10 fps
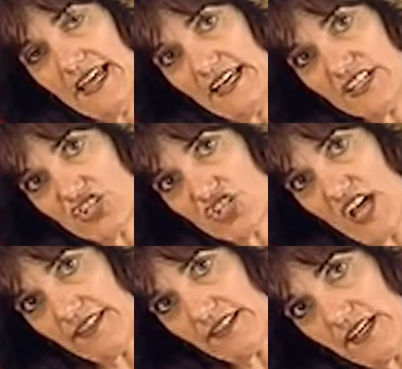and
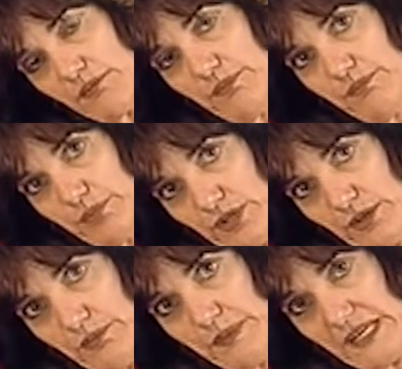gently put
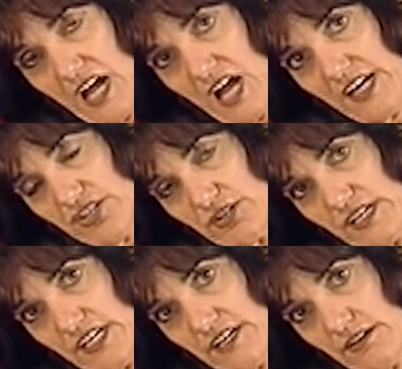it behind your
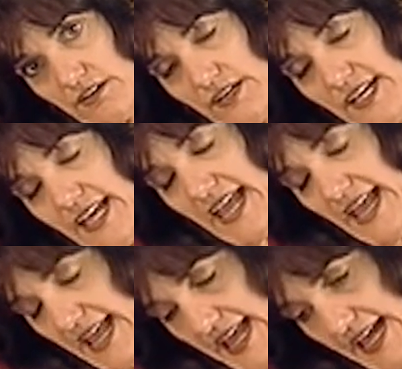ear
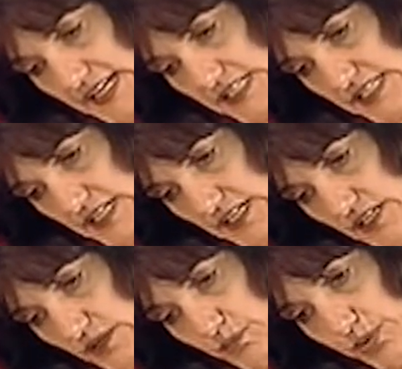and
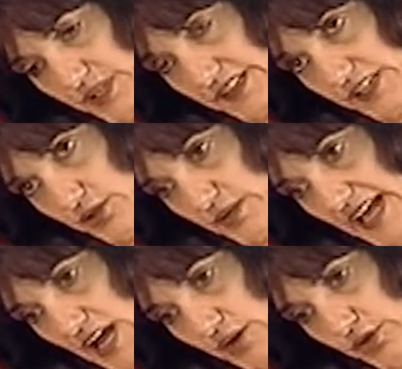put a little
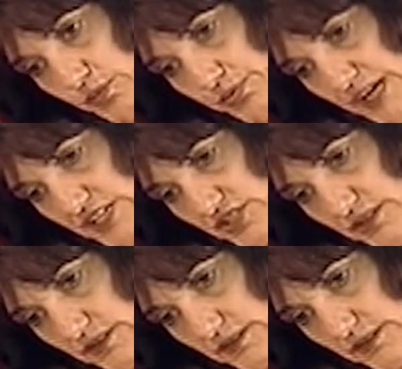counter
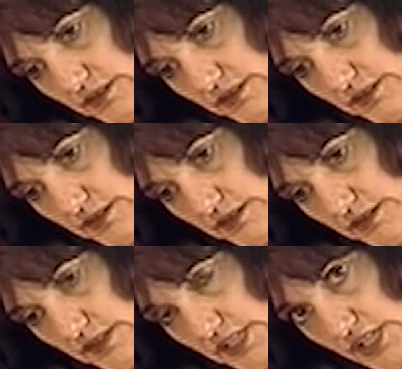pressure.
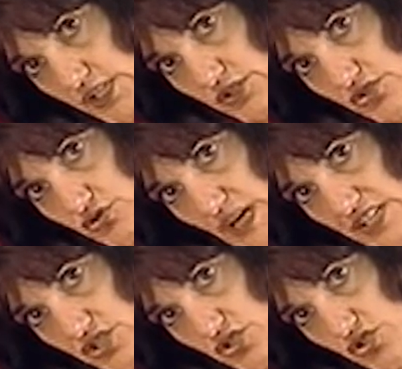
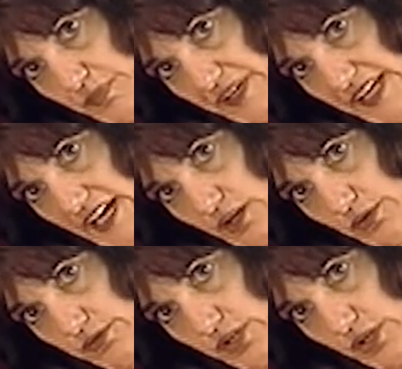Stretches should be
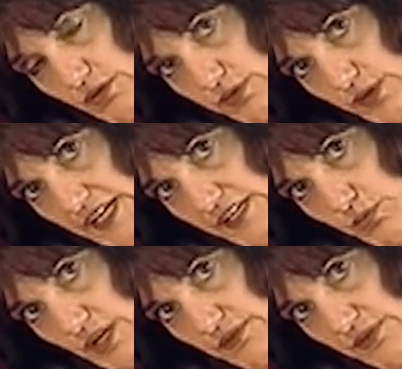held for
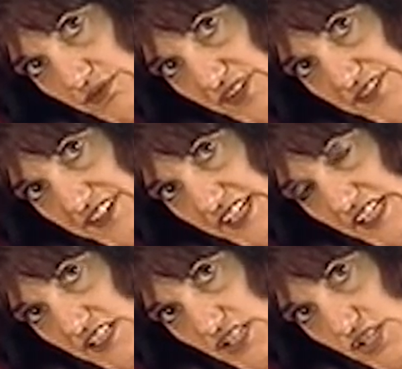anywhere from
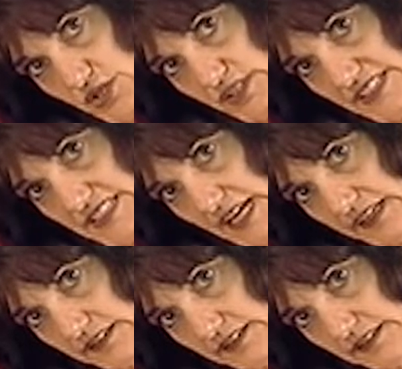15 to 30
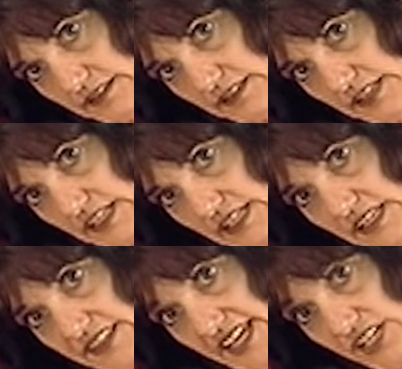seconds.
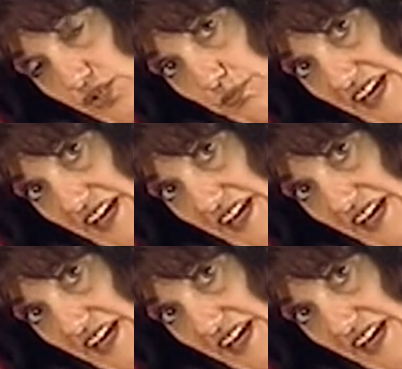You